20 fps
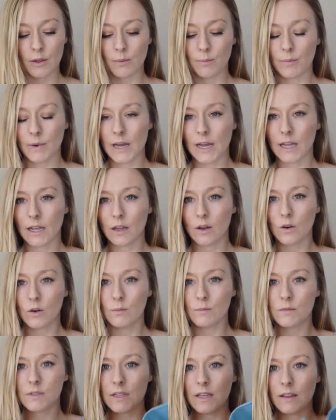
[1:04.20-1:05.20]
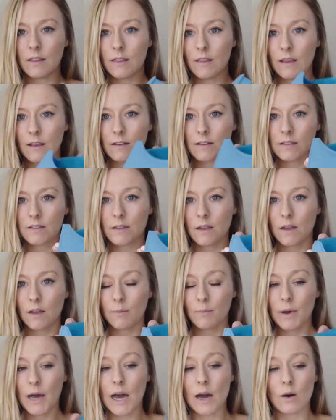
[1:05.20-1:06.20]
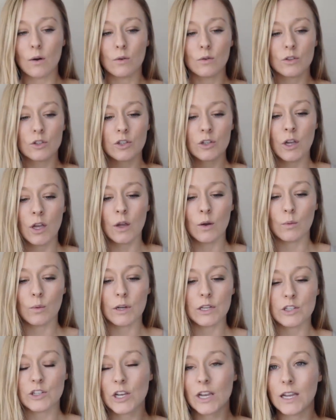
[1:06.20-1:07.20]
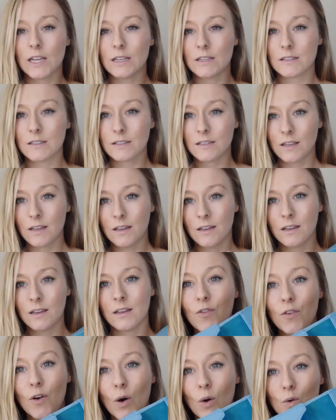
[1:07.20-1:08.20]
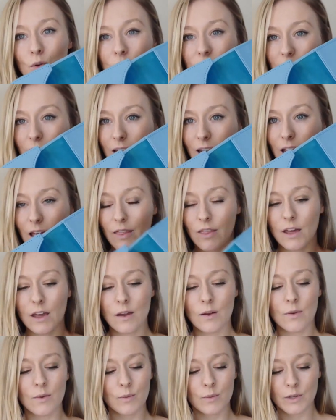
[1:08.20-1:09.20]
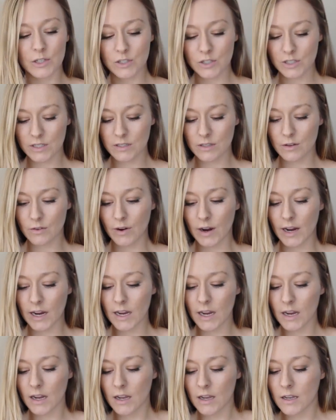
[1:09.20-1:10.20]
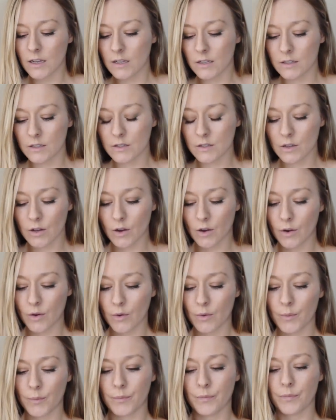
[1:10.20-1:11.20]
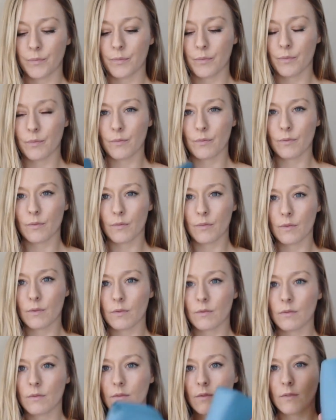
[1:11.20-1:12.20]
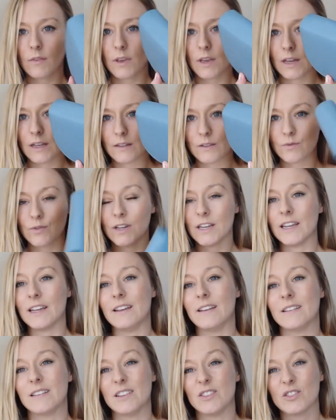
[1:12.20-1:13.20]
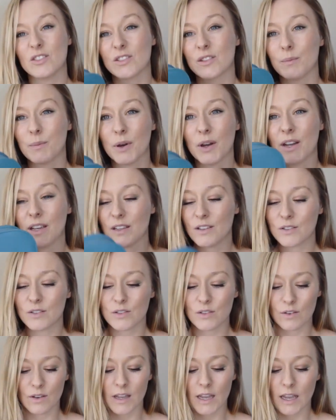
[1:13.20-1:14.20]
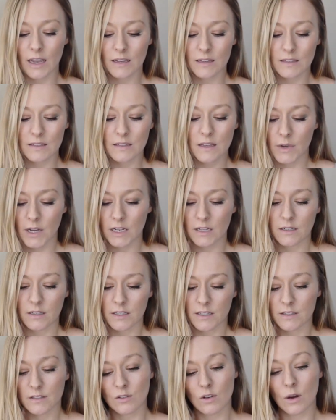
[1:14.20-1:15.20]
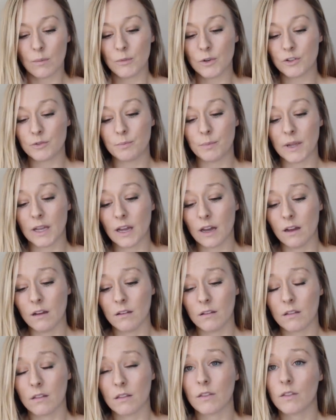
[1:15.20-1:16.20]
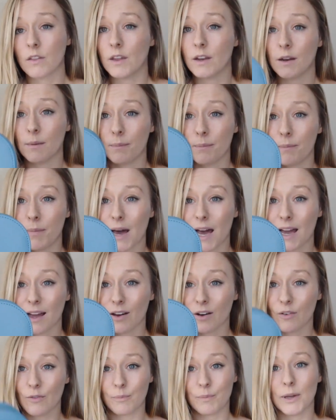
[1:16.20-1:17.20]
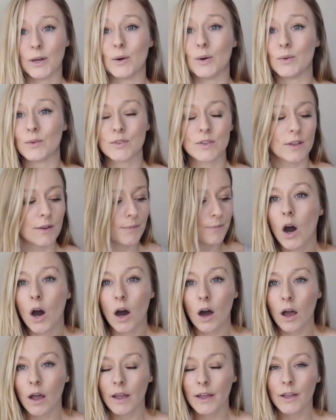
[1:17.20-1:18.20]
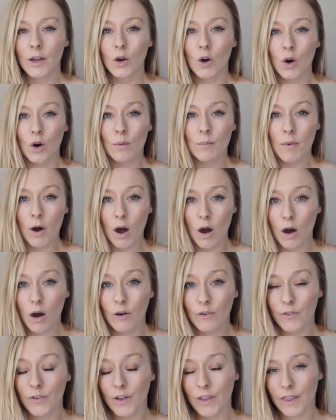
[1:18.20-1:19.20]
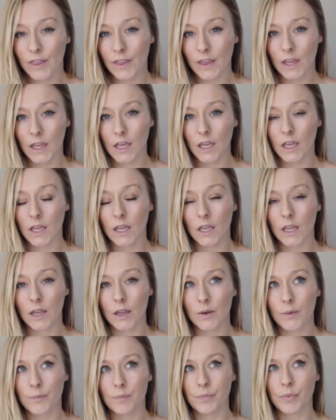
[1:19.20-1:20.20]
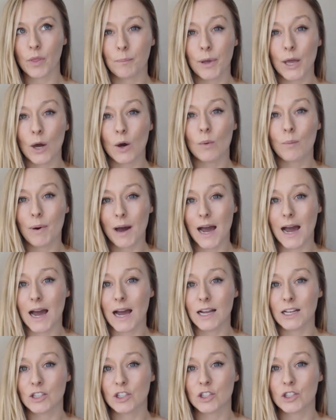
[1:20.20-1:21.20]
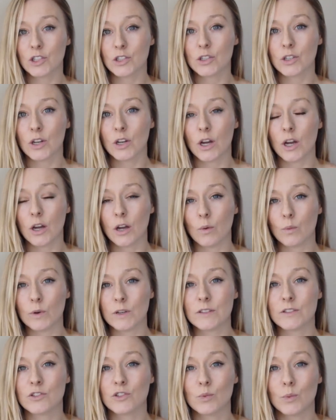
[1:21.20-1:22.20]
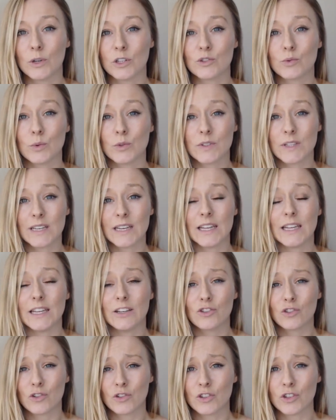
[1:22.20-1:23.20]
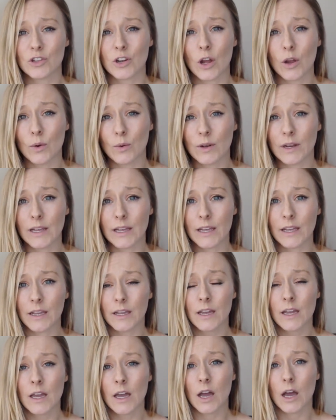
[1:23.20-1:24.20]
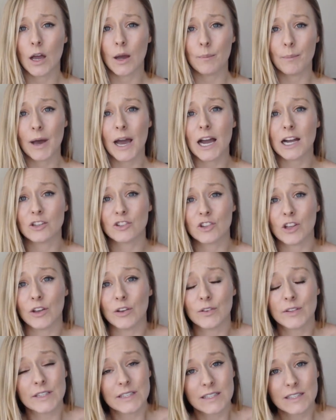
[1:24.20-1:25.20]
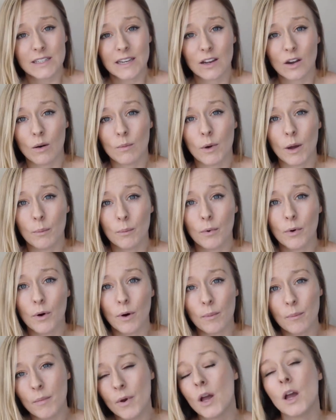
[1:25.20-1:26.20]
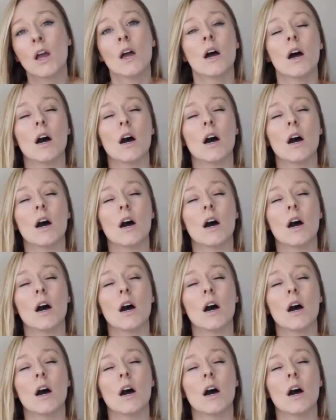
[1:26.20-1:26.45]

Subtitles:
in your bag. It comes in this pouch, which is false leather, which is great. So it's really easy just to put in your suitcase, and it's not much bigger than a pack of pills. I come off the pill patch, which was an estrogen only patch that I used to stick on my bum